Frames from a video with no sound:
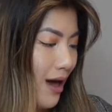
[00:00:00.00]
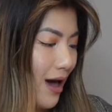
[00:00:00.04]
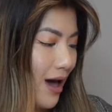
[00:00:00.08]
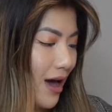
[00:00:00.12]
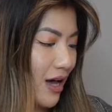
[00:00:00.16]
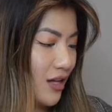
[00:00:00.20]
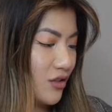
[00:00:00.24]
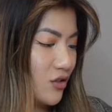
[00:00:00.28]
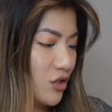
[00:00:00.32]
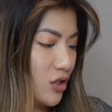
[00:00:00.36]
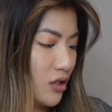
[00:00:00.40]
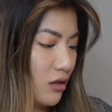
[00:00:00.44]

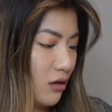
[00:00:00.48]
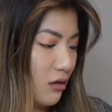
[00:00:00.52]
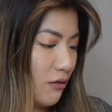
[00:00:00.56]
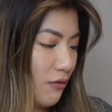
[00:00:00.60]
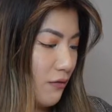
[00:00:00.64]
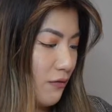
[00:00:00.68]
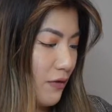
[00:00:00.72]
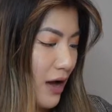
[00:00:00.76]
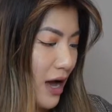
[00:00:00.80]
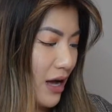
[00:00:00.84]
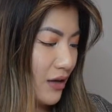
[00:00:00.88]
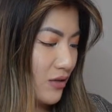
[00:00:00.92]
And you know, the
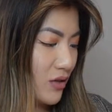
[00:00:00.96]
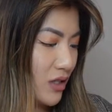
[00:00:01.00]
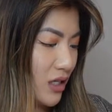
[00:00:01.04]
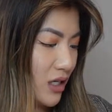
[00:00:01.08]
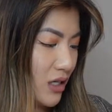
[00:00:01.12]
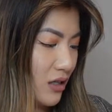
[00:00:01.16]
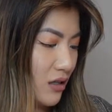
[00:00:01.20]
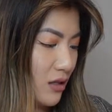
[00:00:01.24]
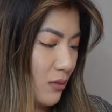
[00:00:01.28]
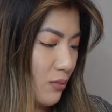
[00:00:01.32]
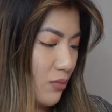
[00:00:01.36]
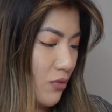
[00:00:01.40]
fact
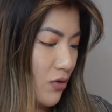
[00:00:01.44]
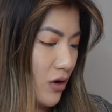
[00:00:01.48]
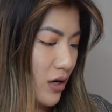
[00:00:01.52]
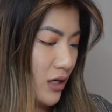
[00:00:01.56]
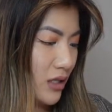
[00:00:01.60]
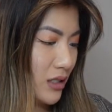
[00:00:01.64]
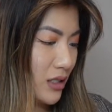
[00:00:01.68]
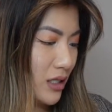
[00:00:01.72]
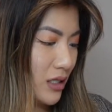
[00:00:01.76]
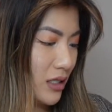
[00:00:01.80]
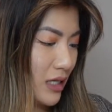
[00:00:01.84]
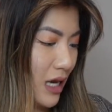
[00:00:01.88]
that the
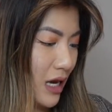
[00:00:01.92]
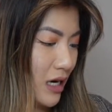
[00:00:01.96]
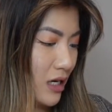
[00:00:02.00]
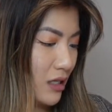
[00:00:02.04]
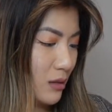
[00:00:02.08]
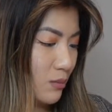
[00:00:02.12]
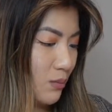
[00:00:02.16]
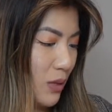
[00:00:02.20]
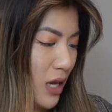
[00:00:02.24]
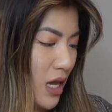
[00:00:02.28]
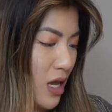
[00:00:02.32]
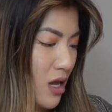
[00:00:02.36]
prices at
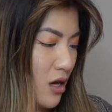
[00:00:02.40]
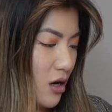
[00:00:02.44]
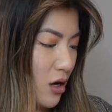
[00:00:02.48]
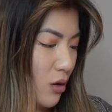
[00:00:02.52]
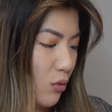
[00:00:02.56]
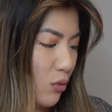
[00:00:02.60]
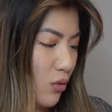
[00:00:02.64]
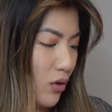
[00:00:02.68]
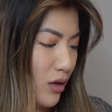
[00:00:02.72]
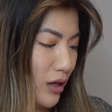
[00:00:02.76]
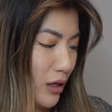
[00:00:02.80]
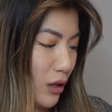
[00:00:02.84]
its peak
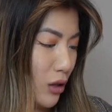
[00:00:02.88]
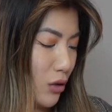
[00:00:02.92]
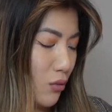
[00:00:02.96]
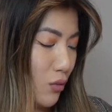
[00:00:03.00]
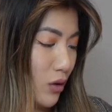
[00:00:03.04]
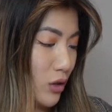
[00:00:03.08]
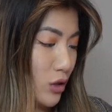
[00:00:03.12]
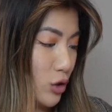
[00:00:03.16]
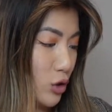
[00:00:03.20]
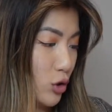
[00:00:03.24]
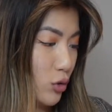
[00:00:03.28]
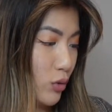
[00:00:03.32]
are what, like
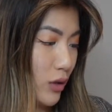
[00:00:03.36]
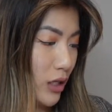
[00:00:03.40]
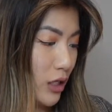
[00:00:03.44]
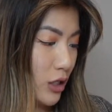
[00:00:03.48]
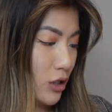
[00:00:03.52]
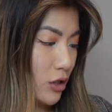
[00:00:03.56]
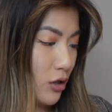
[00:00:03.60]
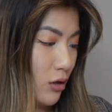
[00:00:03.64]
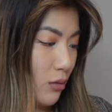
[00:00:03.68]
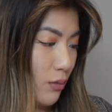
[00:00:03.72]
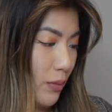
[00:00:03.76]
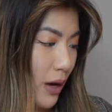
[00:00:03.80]

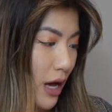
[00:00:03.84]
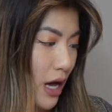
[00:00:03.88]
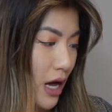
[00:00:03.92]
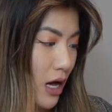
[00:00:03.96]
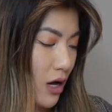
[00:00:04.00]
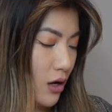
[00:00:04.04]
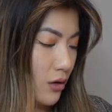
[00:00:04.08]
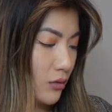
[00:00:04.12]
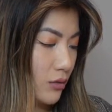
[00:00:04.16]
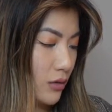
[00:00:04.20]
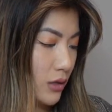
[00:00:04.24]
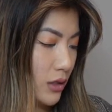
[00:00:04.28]

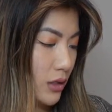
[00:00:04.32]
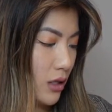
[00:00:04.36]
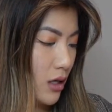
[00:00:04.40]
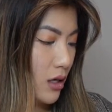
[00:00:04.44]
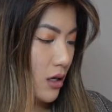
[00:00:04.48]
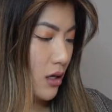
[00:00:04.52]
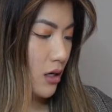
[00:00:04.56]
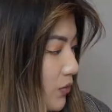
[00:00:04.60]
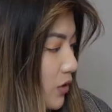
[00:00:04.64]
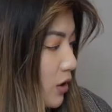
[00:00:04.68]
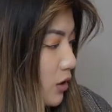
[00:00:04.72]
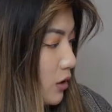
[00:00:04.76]
£322,
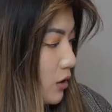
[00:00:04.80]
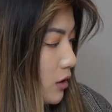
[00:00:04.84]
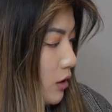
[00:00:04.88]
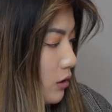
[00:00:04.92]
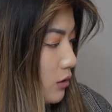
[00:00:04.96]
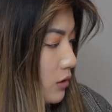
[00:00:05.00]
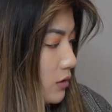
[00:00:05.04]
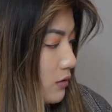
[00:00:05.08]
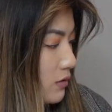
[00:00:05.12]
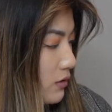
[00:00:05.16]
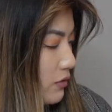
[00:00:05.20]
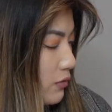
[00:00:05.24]

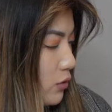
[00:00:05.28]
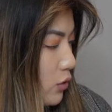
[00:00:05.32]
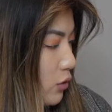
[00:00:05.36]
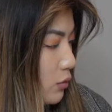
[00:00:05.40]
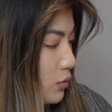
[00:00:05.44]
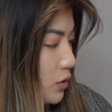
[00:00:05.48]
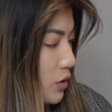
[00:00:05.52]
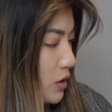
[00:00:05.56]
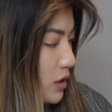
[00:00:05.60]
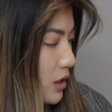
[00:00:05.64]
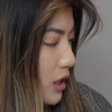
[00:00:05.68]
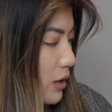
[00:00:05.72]
loads of different
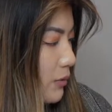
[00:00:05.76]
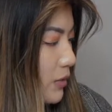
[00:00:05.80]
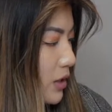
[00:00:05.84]
options here.